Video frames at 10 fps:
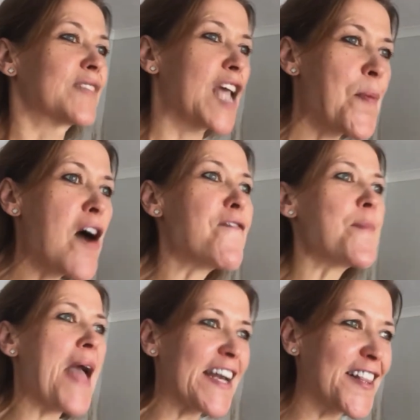Apart
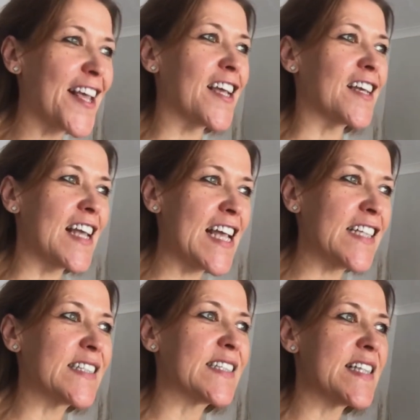from anything,
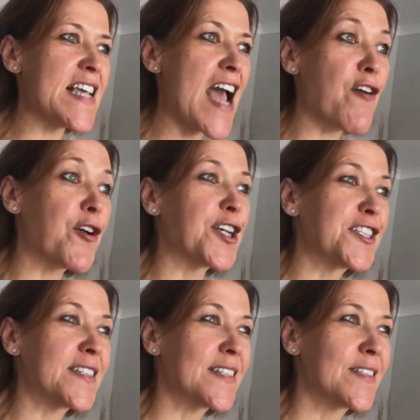it's the
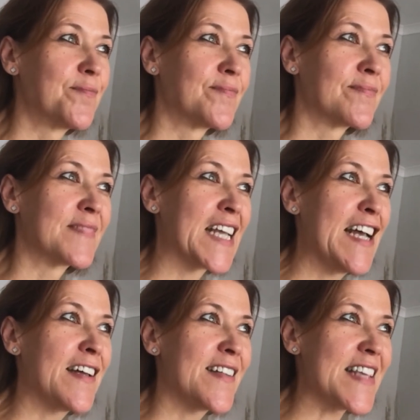arrogance.
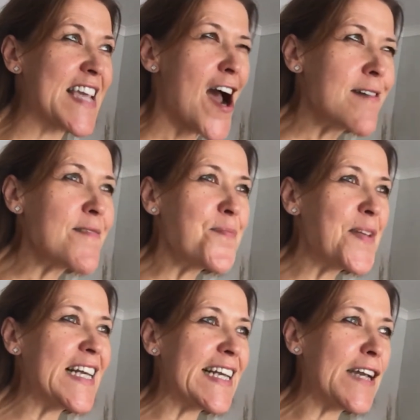The
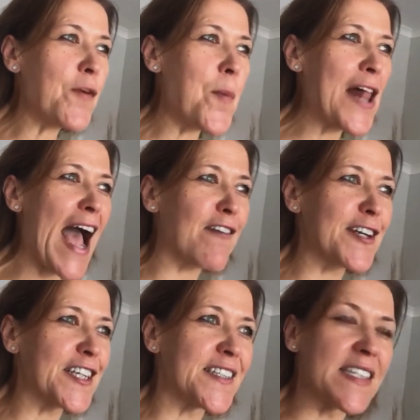unbelievable
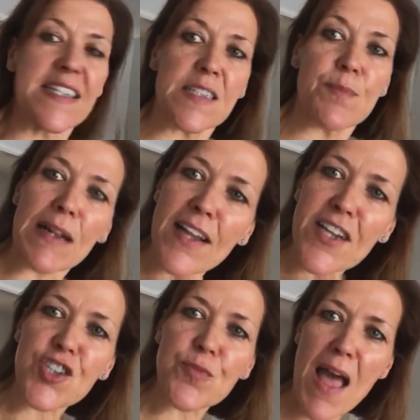arrogance that this
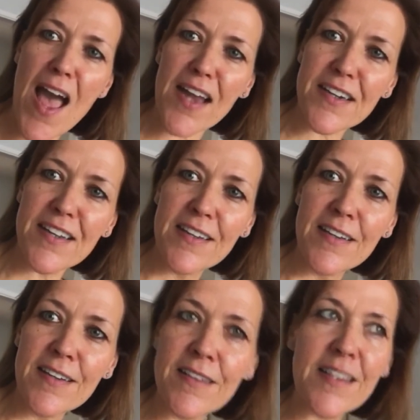middle-aged man
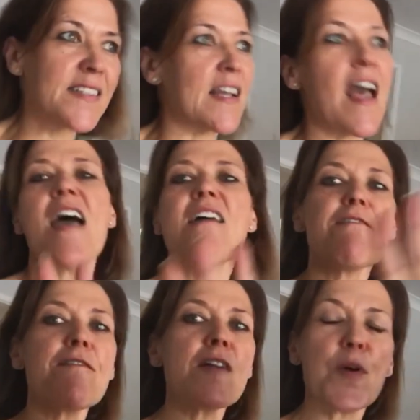thinks that
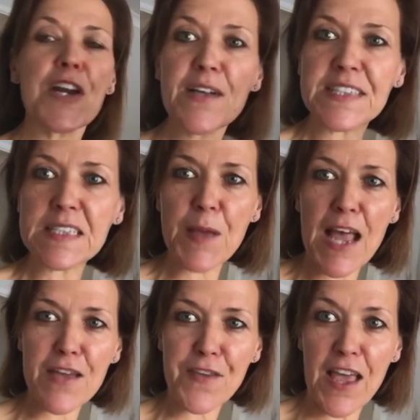everybody else's
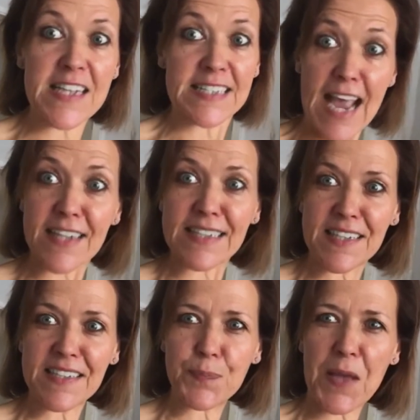behaviour, his
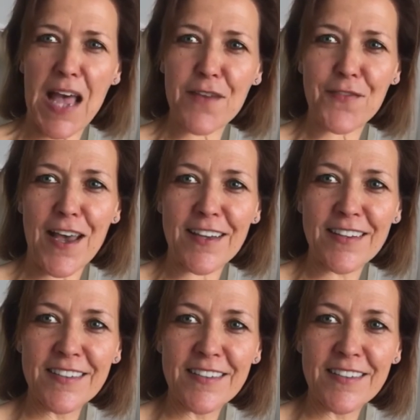ex's behaviour,